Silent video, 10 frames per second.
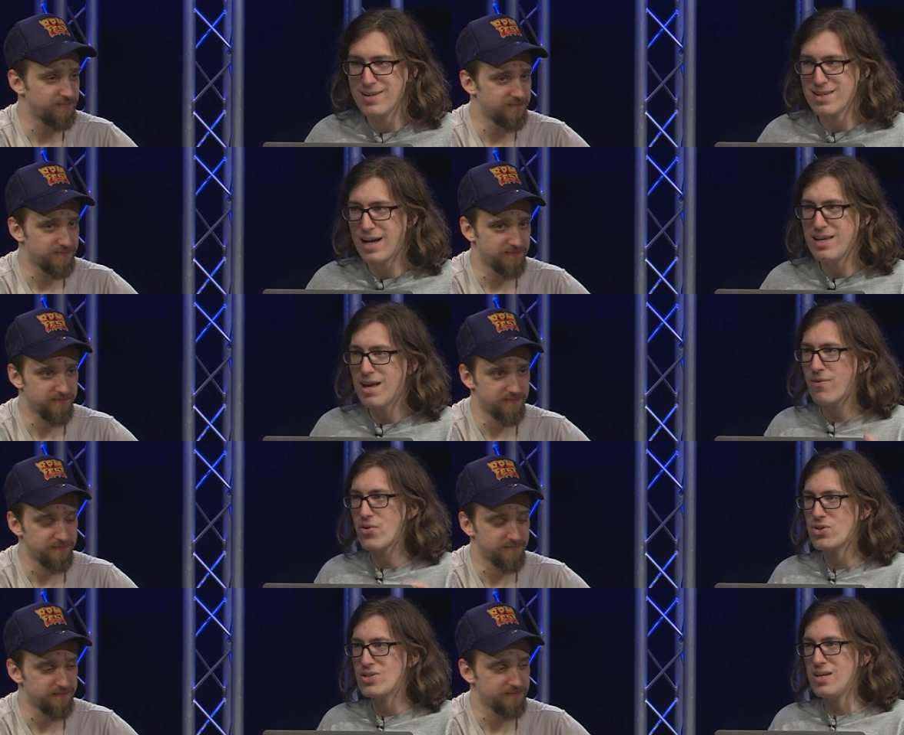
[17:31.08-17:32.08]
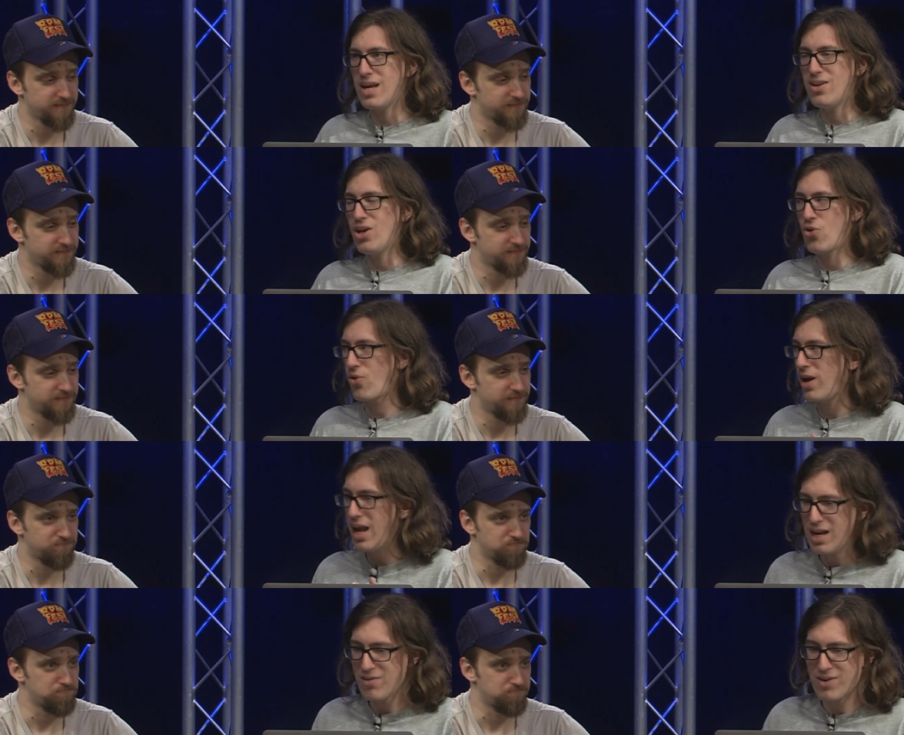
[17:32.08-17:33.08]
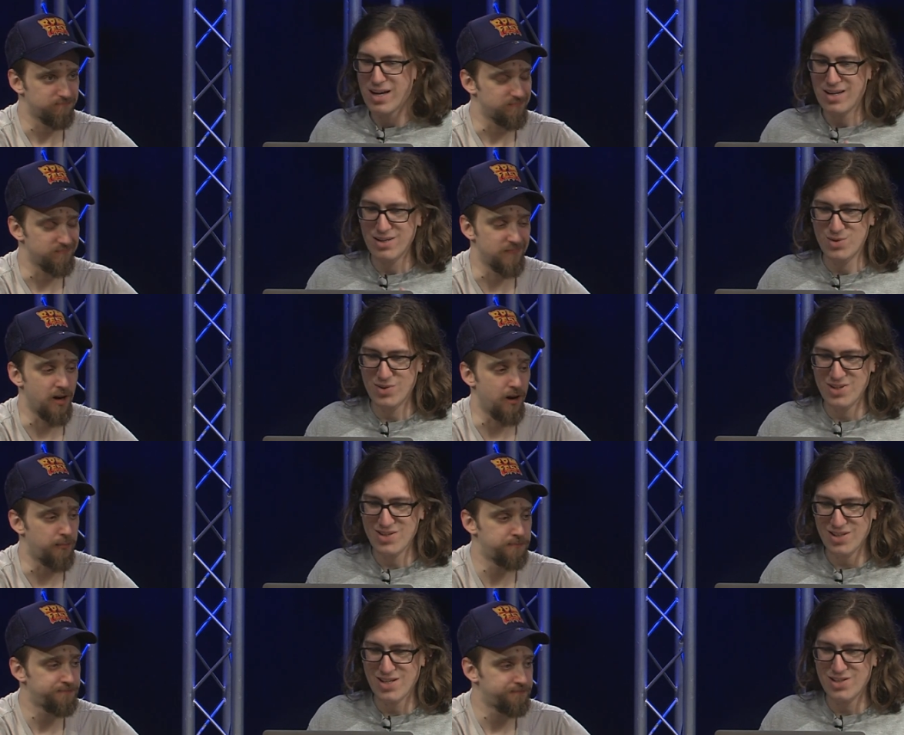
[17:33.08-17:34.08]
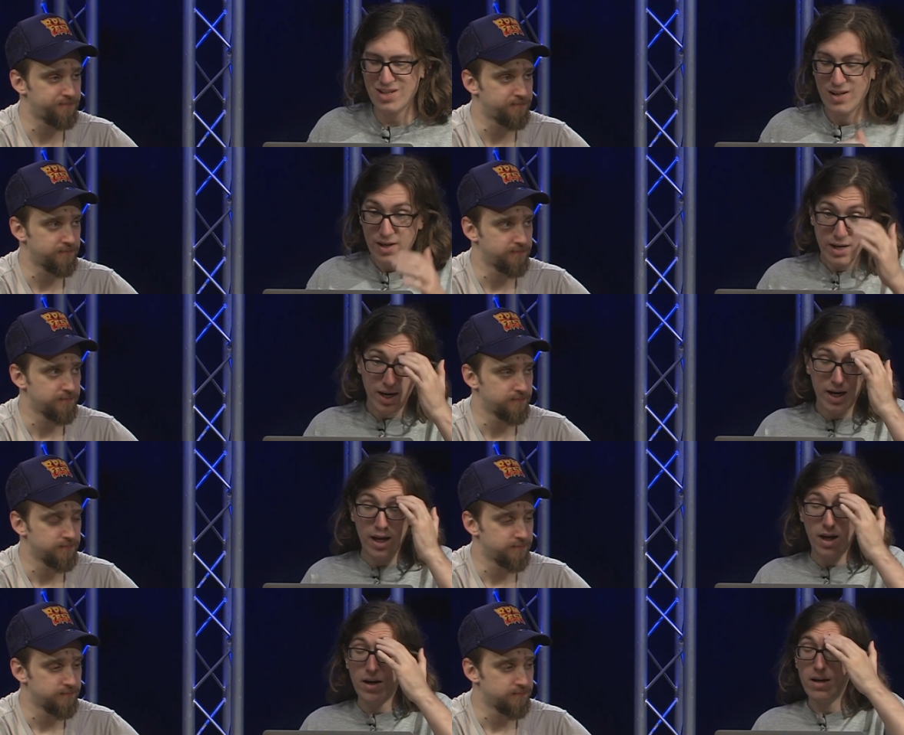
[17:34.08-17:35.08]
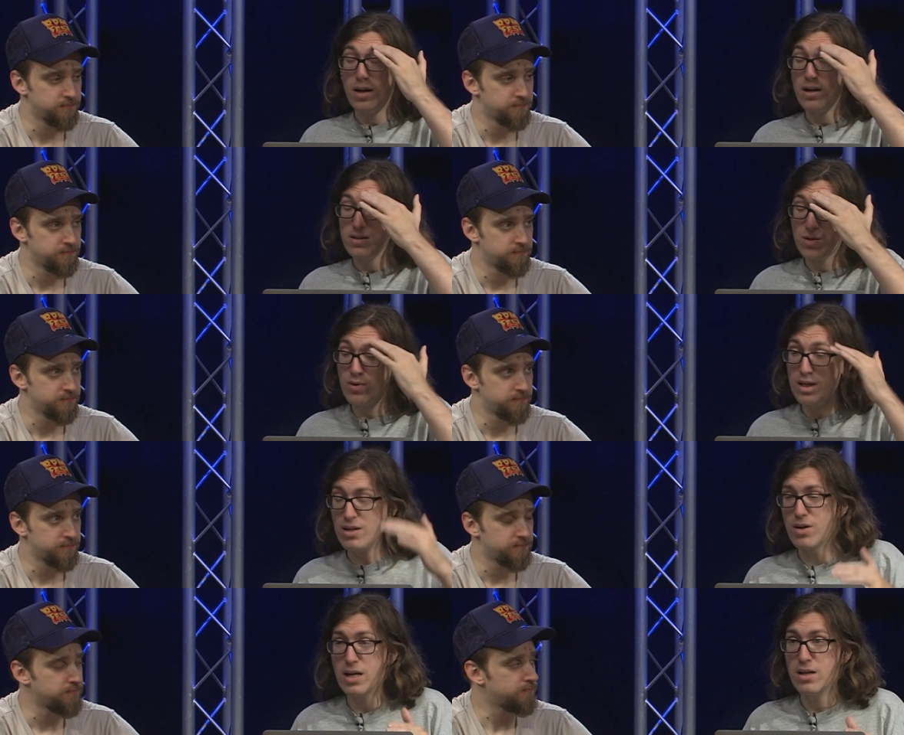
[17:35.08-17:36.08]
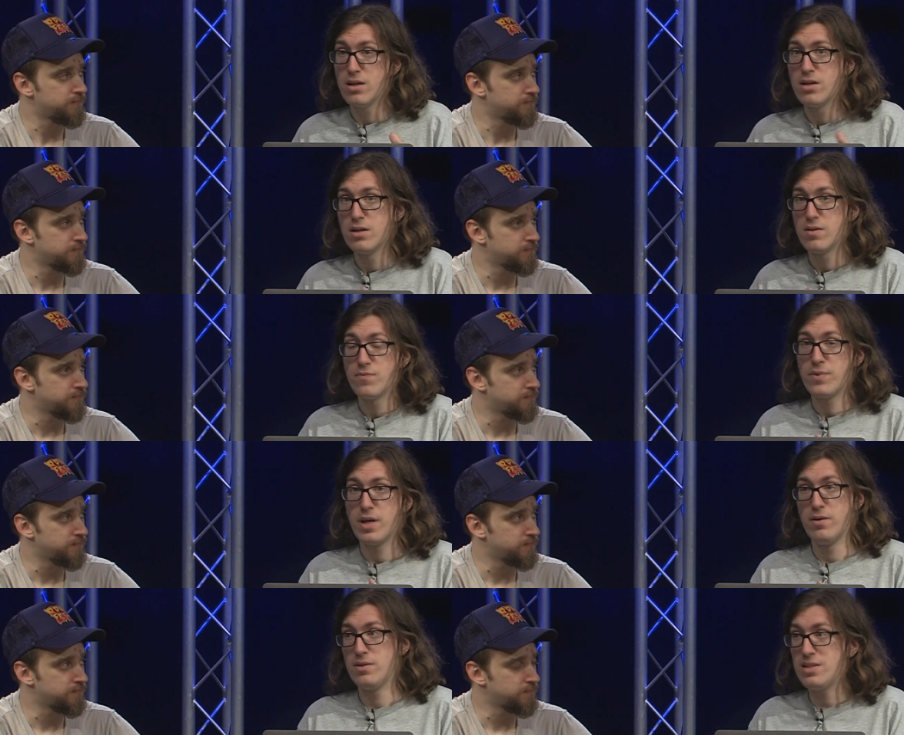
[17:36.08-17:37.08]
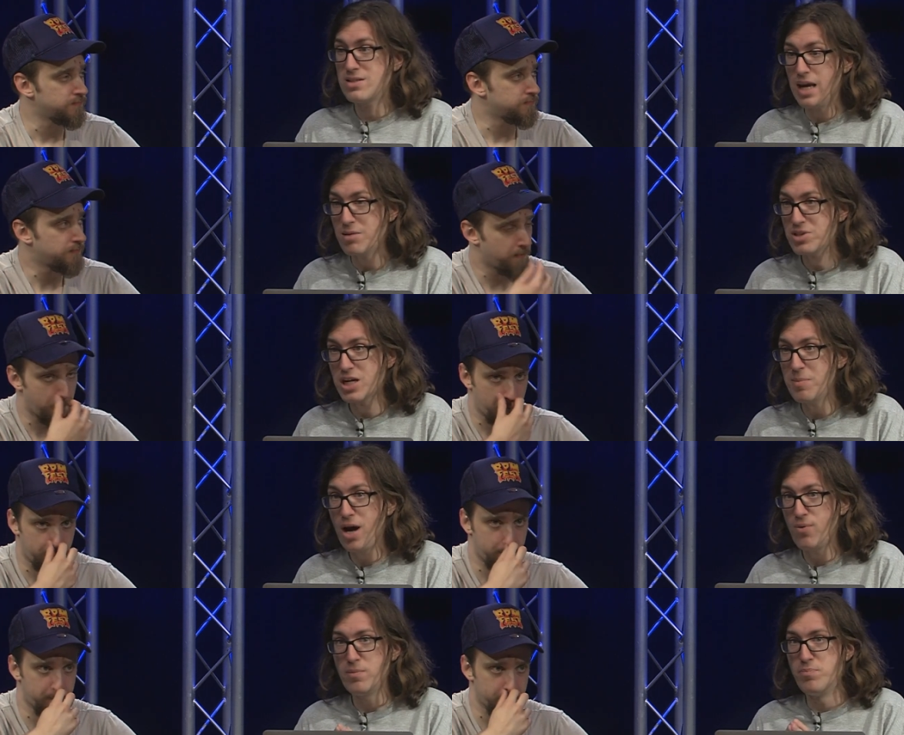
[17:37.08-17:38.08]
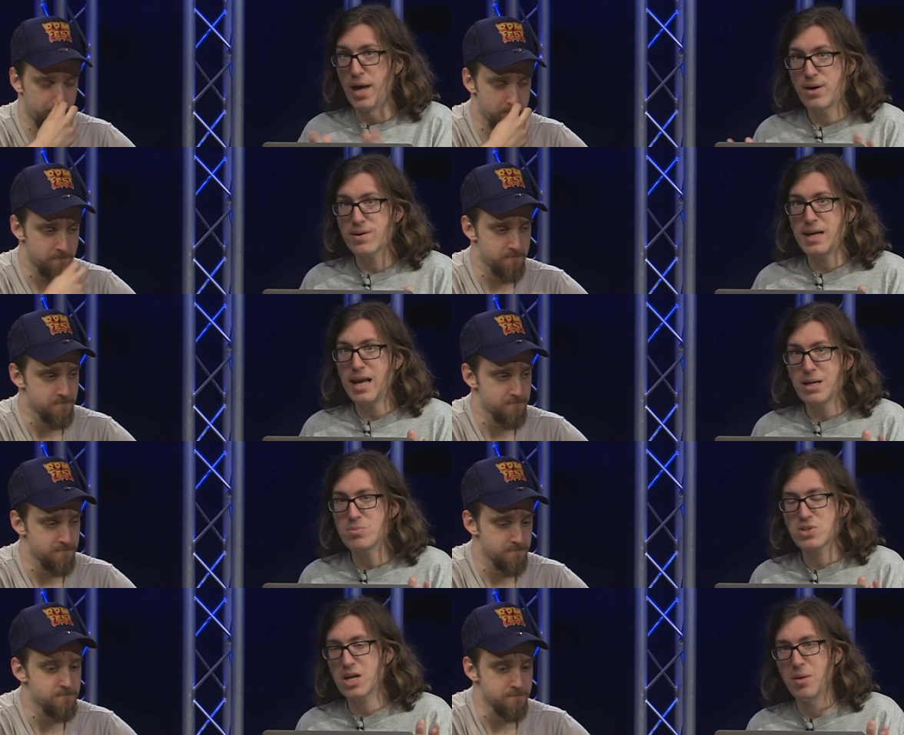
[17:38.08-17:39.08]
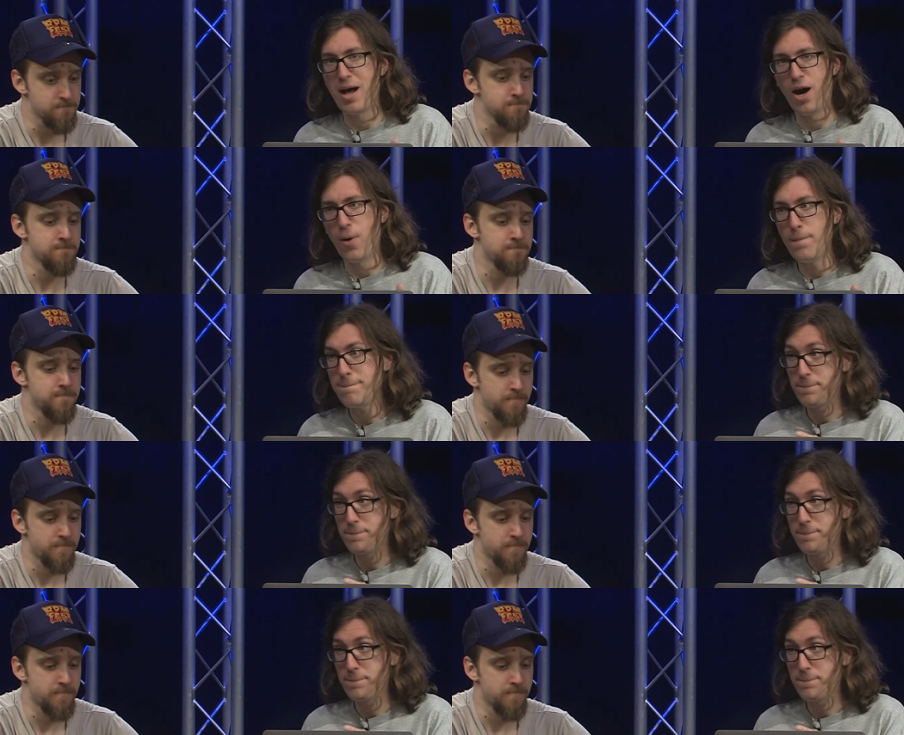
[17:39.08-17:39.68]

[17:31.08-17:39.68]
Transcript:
Speaker 1: is, I never see any creative ideas with no. this because to reiterate, these games come out when better games come out.